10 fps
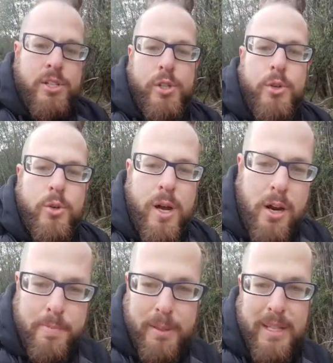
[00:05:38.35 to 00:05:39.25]
to
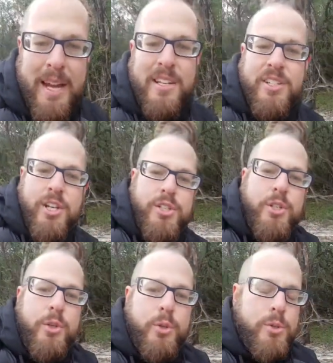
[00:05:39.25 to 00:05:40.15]
help align
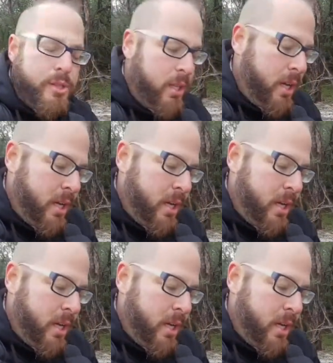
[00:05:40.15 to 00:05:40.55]
tissues,